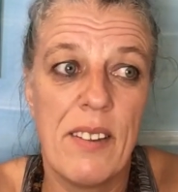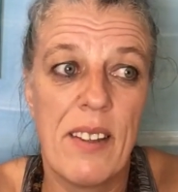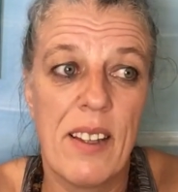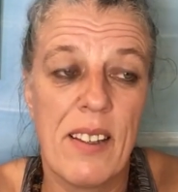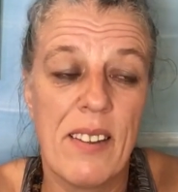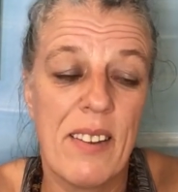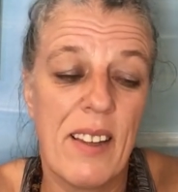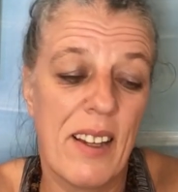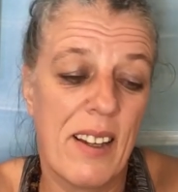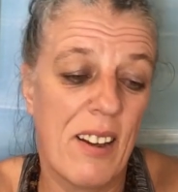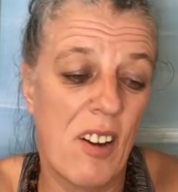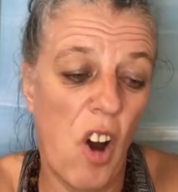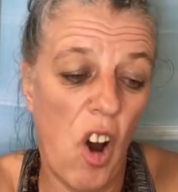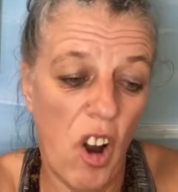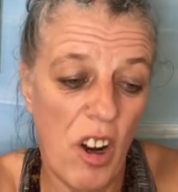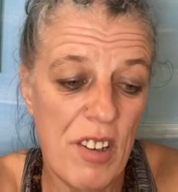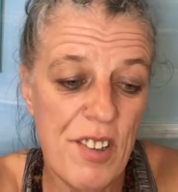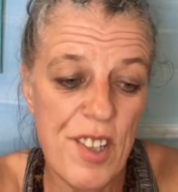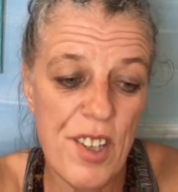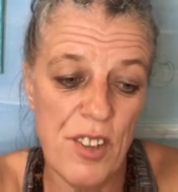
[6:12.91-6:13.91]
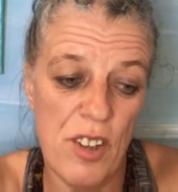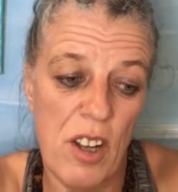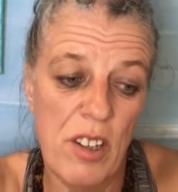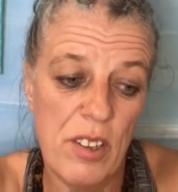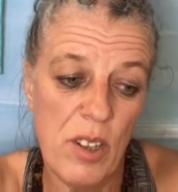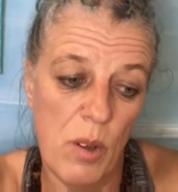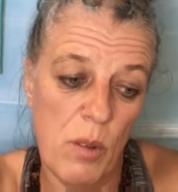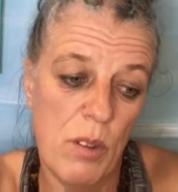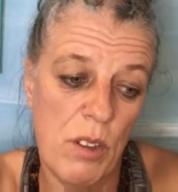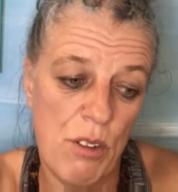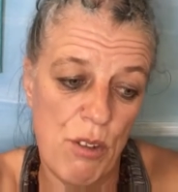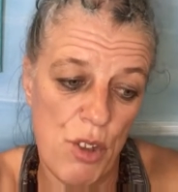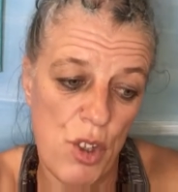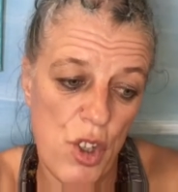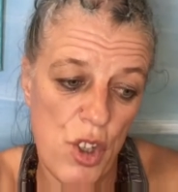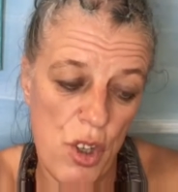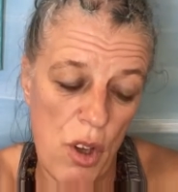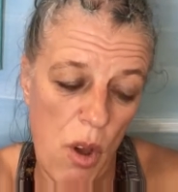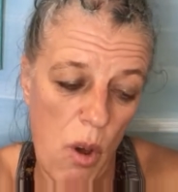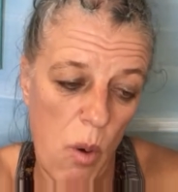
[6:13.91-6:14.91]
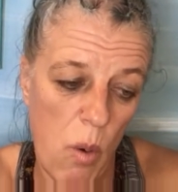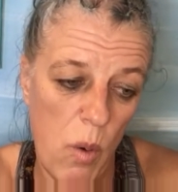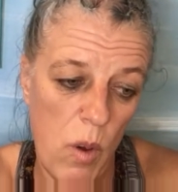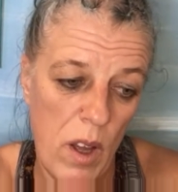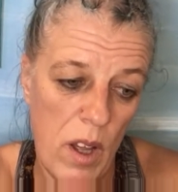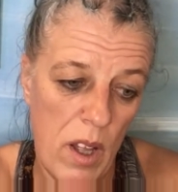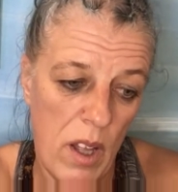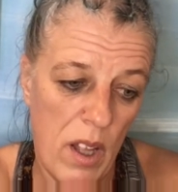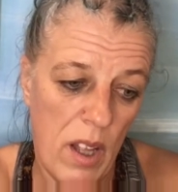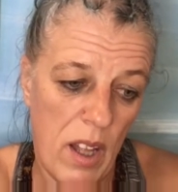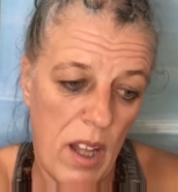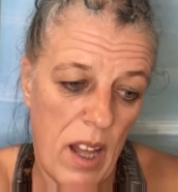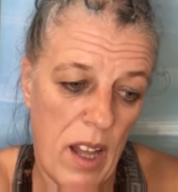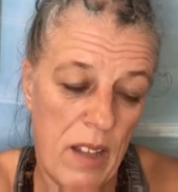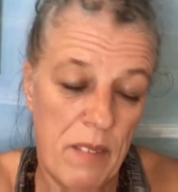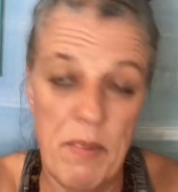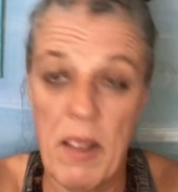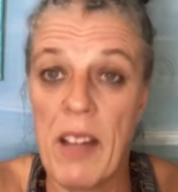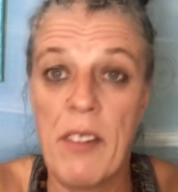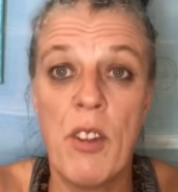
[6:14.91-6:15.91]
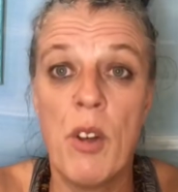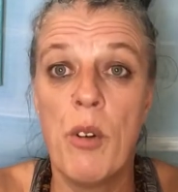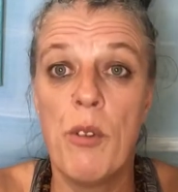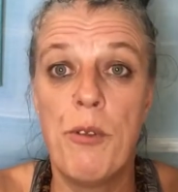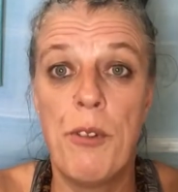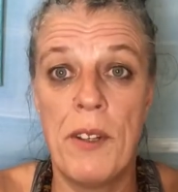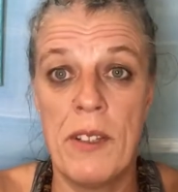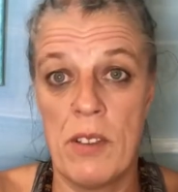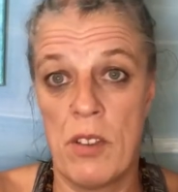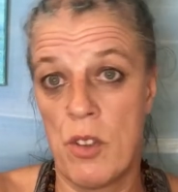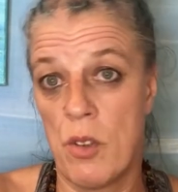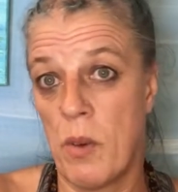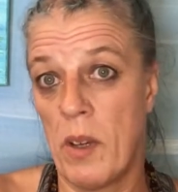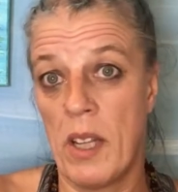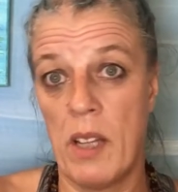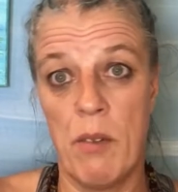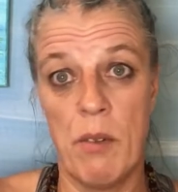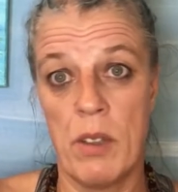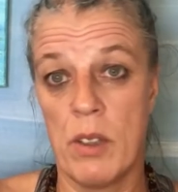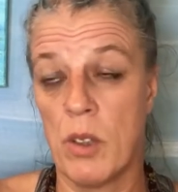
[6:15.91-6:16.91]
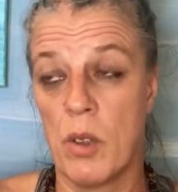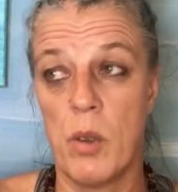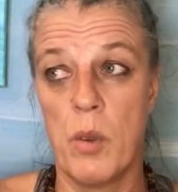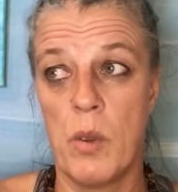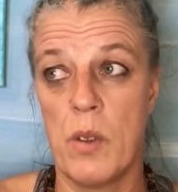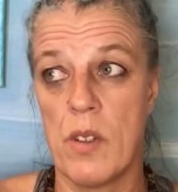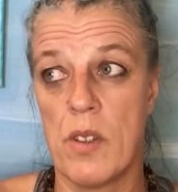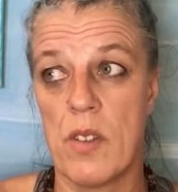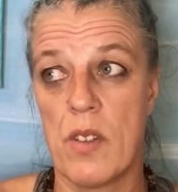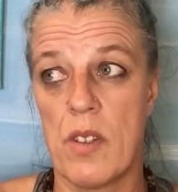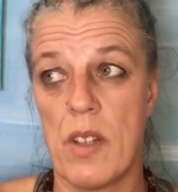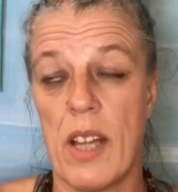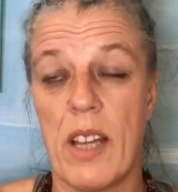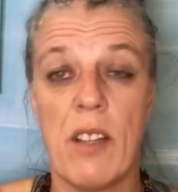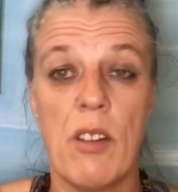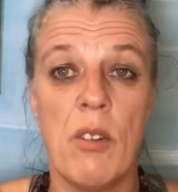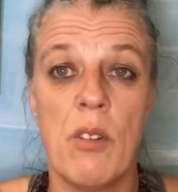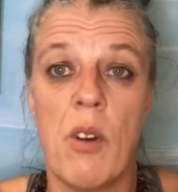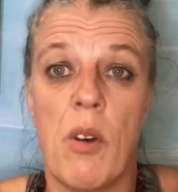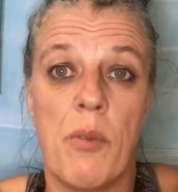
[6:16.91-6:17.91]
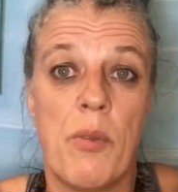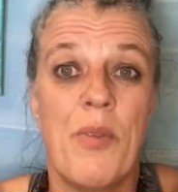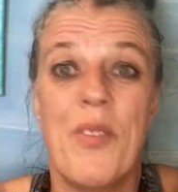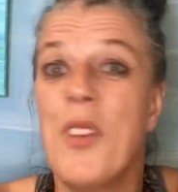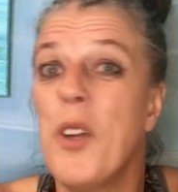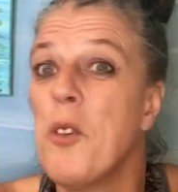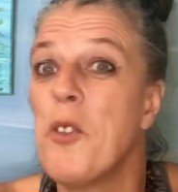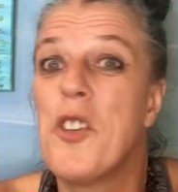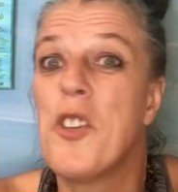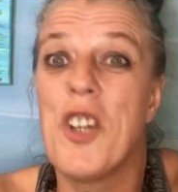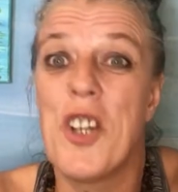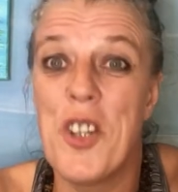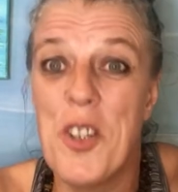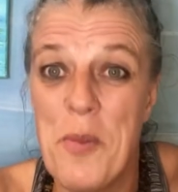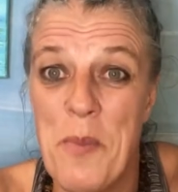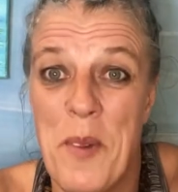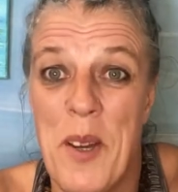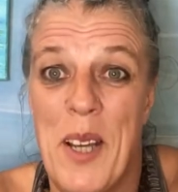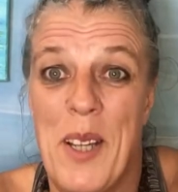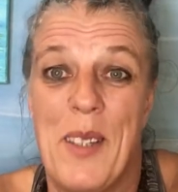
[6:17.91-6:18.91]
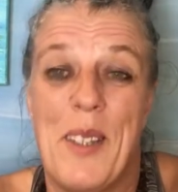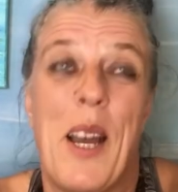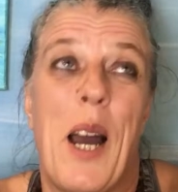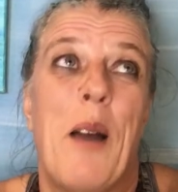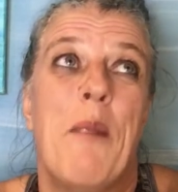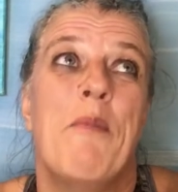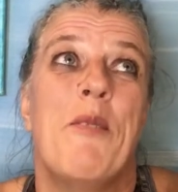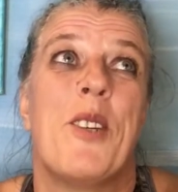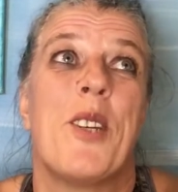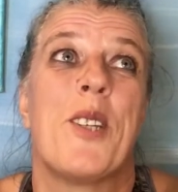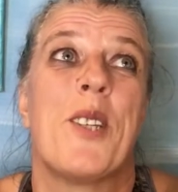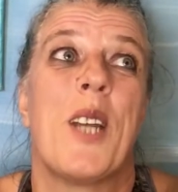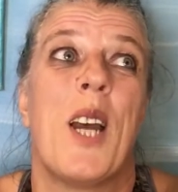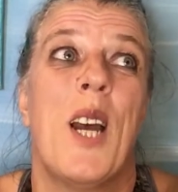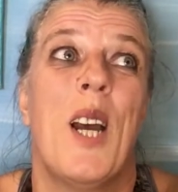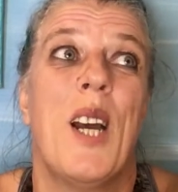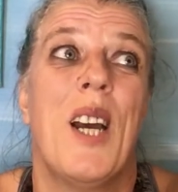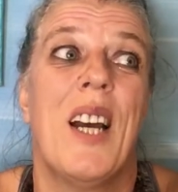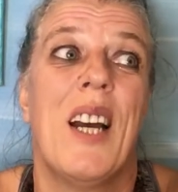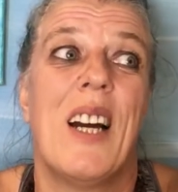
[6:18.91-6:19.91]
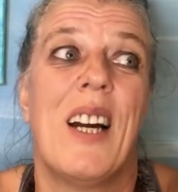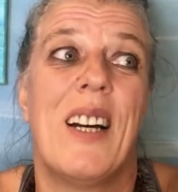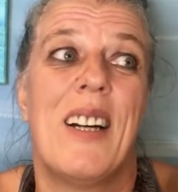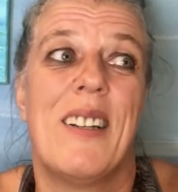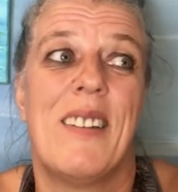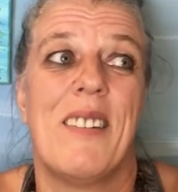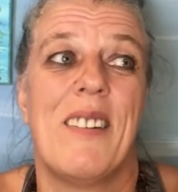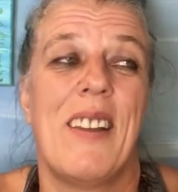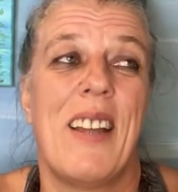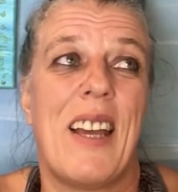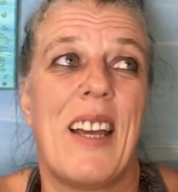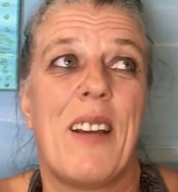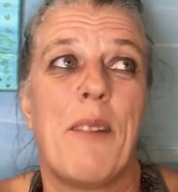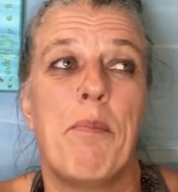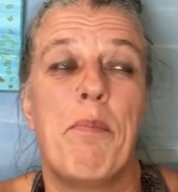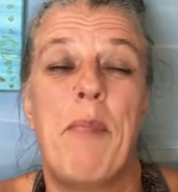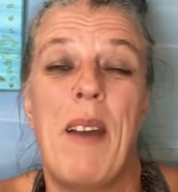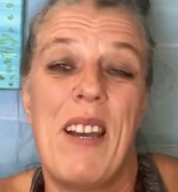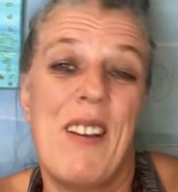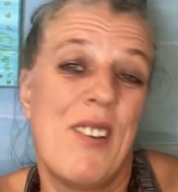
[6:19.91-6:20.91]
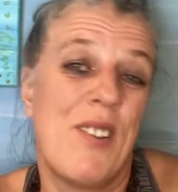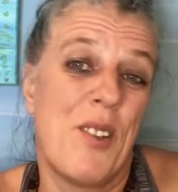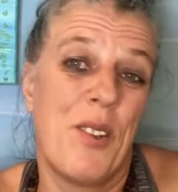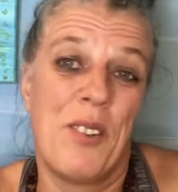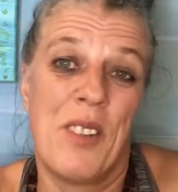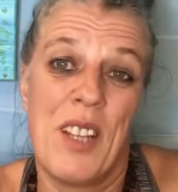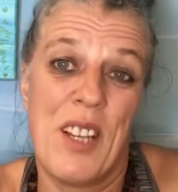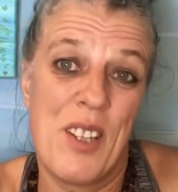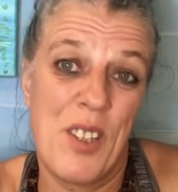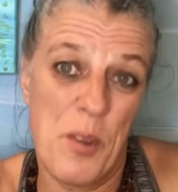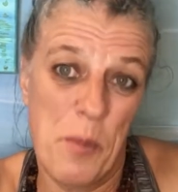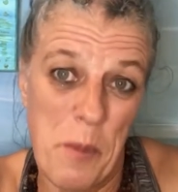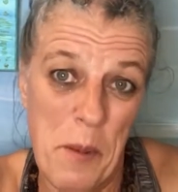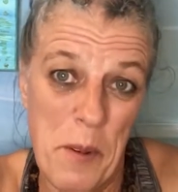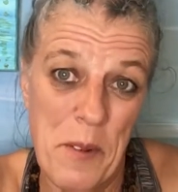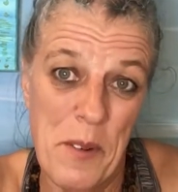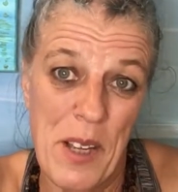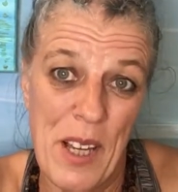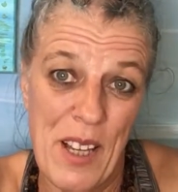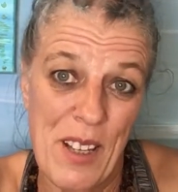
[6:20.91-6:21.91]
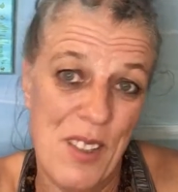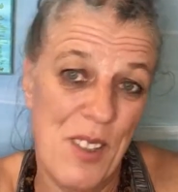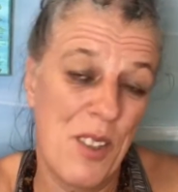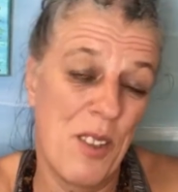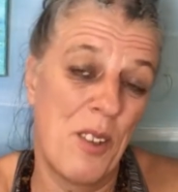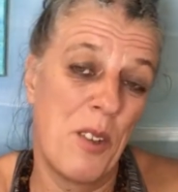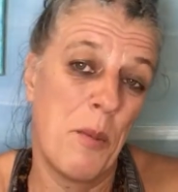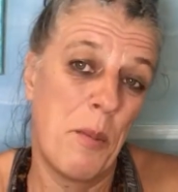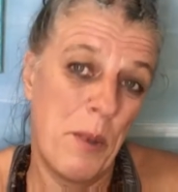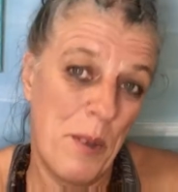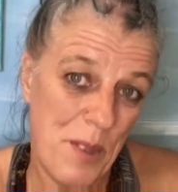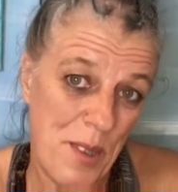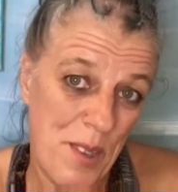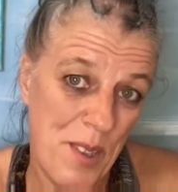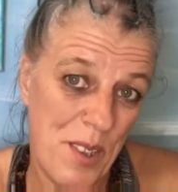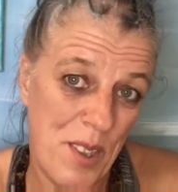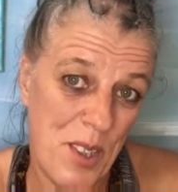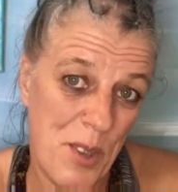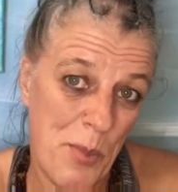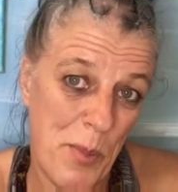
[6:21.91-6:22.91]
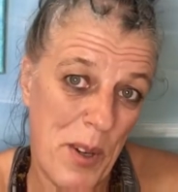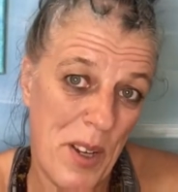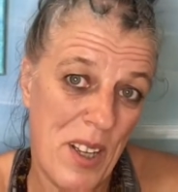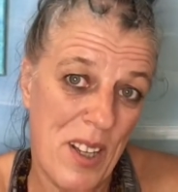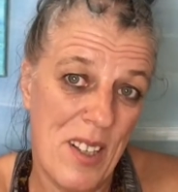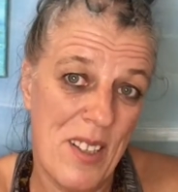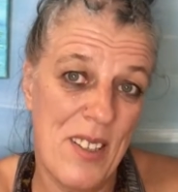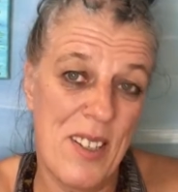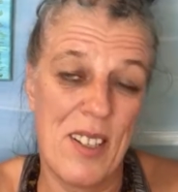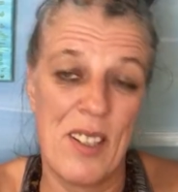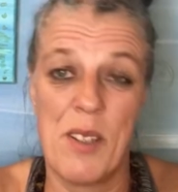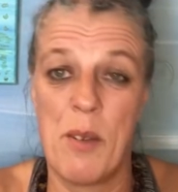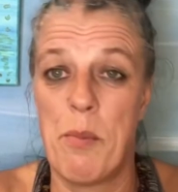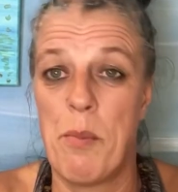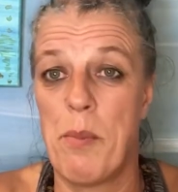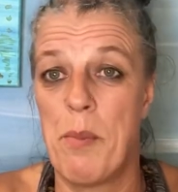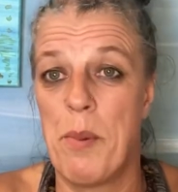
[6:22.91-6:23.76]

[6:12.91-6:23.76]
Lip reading: the cards are not going to show. And no offense to anyone who is like, no judgment. I'm just based on the experience, on the personal experience, and